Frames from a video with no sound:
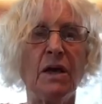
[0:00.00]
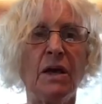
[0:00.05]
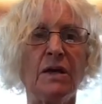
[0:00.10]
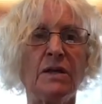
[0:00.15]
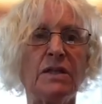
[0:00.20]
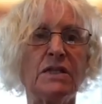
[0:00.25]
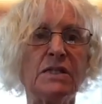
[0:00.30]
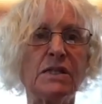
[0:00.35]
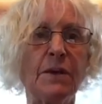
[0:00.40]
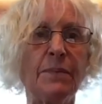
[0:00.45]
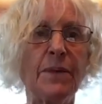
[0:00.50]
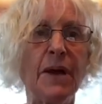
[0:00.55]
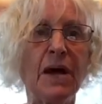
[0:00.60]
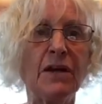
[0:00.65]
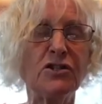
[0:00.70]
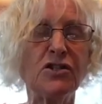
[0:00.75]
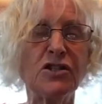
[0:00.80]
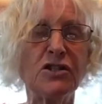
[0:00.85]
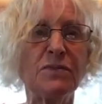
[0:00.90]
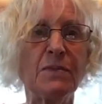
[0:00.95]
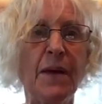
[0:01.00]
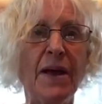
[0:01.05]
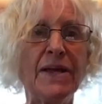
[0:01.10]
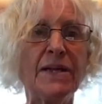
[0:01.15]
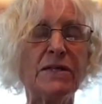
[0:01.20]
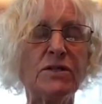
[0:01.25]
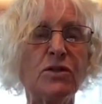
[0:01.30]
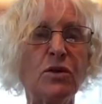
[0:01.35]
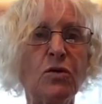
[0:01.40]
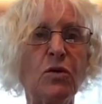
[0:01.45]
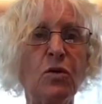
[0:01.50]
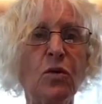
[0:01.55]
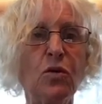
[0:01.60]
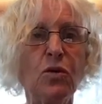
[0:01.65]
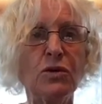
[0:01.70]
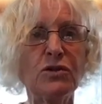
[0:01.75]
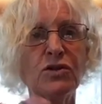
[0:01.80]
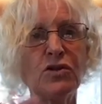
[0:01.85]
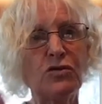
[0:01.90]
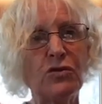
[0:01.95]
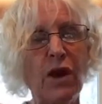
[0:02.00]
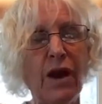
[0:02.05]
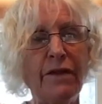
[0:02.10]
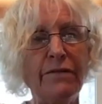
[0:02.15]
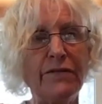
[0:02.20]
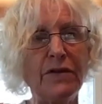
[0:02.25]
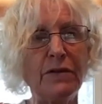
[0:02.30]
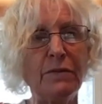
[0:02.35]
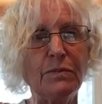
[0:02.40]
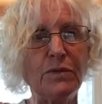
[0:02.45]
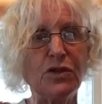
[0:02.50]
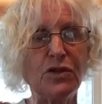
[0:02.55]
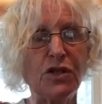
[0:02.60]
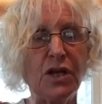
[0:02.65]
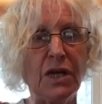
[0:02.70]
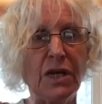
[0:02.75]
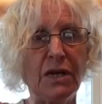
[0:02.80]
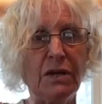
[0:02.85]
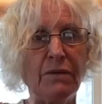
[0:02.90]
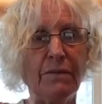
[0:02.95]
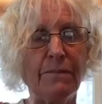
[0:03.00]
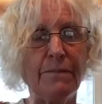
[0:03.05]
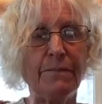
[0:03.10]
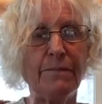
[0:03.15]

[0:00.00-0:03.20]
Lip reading: The subconscious mind is a goal-striving machine.